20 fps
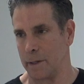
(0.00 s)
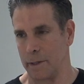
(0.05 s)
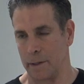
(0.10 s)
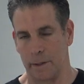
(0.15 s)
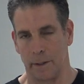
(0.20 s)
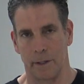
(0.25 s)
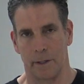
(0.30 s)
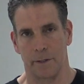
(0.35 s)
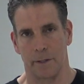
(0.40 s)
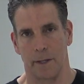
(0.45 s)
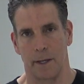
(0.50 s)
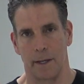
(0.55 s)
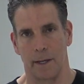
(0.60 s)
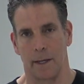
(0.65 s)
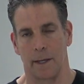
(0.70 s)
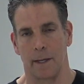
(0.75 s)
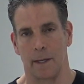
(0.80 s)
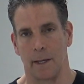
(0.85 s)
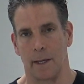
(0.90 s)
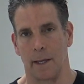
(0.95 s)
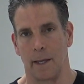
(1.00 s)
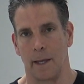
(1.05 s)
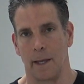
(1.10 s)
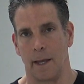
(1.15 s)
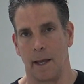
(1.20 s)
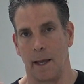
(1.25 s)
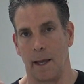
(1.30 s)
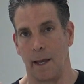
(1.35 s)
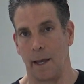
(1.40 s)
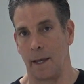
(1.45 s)
looks like.
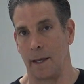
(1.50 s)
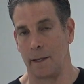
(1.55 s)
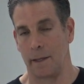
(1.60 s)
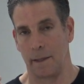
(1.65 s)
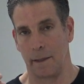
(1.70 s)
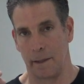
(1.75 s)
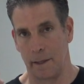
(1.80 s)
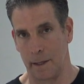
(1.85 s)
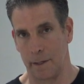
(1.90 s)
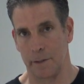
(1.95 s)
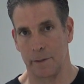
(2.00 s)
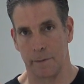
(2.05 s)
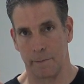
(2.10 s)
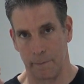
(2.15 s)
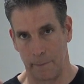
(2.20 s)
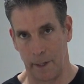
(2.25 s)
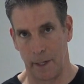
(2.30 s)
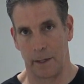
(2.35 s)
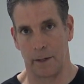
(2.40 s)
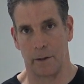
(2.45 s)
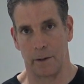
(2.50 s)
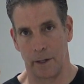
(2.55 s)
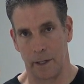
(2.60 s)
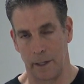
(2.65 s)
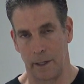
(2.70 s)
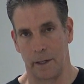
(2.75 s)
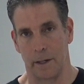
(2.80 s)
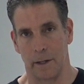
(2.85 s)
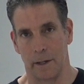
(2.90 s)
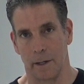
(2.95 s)
And this meter
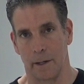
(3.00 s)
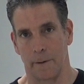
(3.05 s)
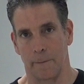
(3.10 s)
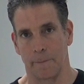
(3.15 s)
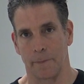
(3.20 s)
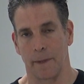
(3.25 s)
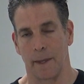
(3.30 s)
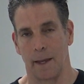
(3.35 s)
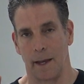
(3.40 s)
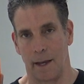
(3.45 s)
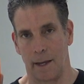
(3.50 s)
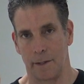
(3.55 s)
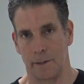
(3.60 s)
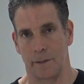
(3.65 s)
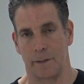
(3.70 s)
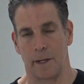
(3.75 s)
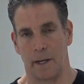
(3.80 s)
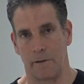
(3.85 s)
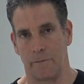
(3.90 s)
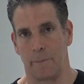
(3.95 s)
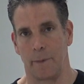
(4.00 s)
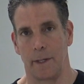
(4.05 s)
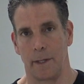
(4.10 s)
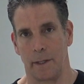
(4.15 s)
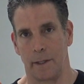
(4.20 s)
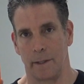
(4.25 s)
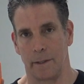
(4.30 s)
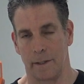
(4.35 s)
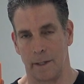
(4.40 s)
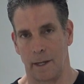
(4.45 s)
here has saved
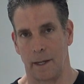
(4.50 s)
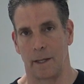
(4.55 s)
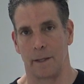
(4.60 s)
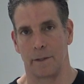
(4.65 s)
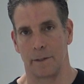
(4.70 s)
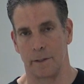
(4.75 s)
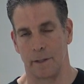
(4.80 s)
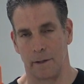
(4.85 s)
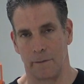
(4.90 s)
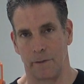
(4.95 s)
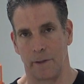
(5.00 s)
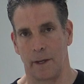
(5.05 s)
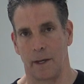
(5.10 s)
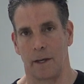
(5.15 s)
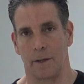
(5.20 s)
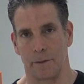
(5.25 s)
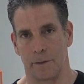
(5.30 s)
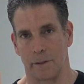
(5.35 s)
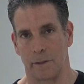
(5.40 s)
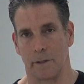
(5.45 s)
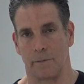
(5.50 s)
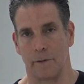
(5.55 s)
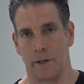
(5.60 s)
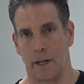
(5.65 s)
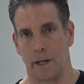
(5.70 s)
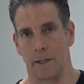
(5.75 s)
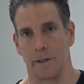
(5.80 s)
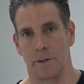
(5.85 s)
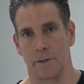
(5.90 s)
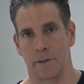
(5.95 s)
me tens of thousands of
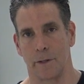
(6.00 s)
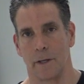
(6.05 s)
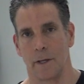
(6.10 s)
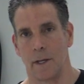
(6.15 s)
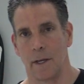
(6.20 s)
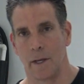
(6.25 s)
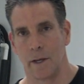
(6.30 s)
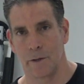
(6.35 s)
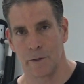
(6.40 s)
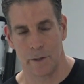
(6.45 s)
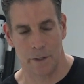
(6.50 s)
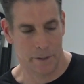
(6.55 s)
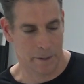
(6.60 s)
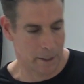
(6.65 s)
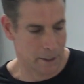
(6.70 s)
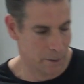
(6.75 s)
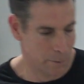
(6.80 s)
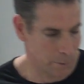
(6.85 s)
dollars. So I'll tell you